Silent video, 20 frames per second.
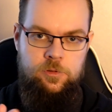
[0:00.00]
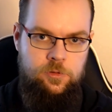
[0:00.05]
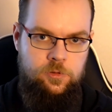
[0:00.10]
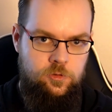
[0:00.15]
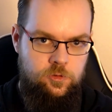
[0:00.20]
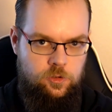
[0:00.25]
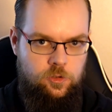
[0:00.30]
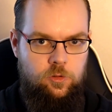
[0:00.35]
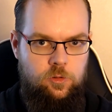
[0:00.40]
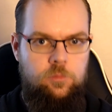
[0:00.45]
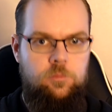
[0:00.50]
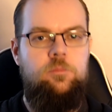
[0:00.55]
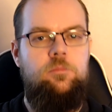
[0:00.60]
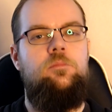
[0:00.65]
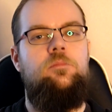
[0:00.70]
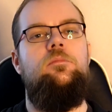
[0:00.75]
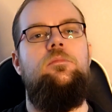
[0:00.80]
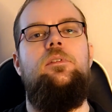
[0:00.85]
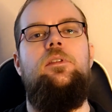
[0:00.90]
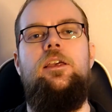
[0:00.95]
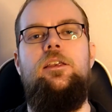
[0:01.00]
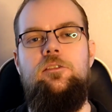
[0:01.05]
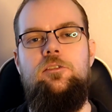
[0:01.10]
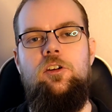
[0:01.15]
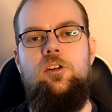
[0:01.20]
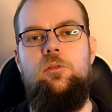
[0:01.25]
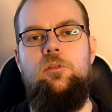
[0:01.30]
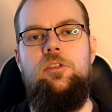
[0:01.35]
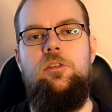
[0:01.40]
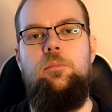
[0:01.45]
So let's
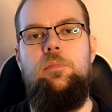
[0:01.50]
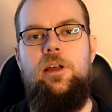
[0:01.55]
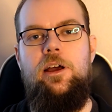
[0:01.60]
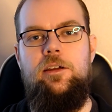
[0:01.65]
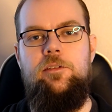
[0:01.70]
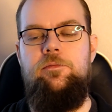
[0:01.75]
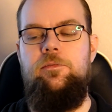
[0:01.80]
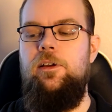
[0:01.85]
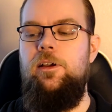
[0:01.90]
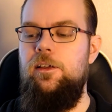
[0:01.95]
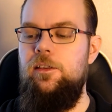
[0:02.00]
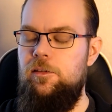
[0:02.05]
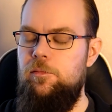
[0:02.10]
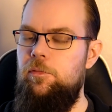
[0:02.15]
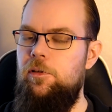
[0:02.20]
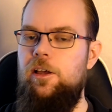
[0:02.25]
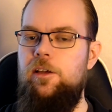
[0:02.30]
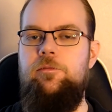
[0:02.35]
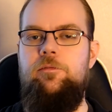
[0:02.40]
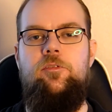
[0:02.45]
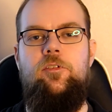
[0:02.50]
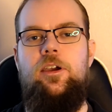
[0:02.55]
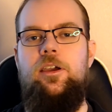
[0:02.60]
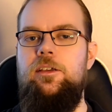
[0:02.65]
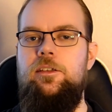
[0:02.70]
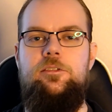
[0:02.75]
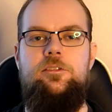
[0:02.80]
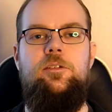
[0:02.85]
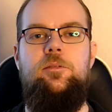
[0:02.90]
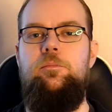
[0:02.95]
start with the black flag. The black flag
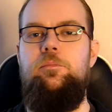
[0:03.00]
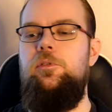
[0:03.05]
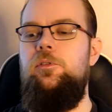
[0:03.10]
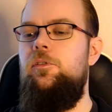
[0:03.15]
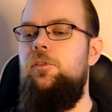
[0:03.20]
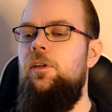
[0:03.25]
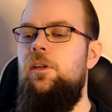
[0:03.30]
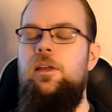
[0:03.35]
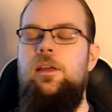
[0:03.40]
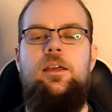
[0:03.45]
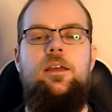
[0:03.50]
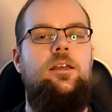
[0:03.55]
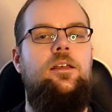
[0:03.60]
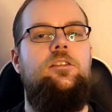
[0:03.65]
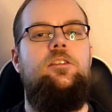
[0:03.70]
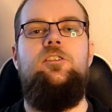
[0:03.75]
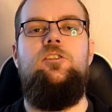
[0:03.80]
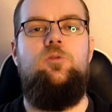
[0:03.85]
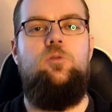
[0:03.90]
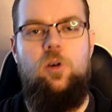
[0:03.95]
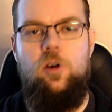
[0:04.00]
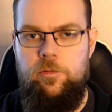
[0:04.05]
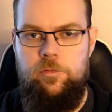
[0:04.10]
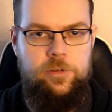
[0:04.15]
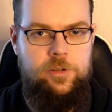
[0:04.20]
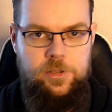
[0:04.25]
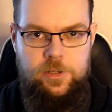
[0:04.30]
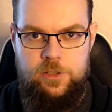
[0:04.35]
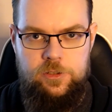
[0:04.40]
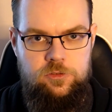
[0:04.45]
is simple:
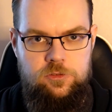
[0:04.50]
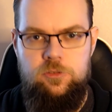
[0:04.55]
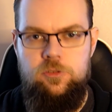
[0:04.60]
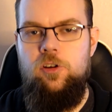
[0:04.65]
disqualification.